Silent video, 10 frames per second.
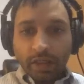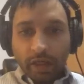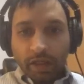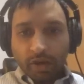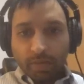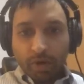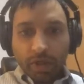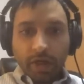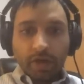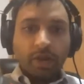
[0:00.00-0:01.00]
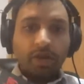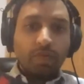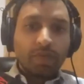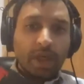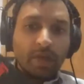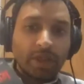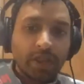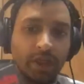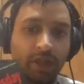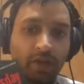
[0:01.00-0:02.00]
In your book here, The Doomsday
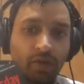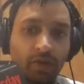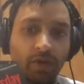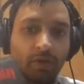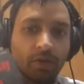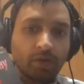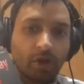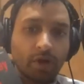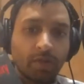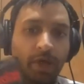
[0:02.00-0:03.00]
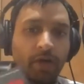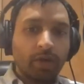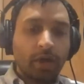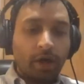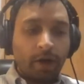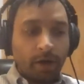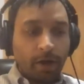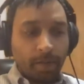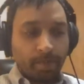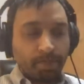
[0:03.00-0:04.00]
Machine, you talk about
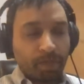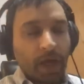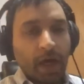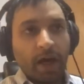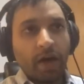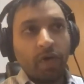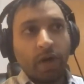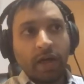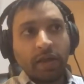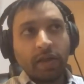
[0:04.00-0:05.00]
how at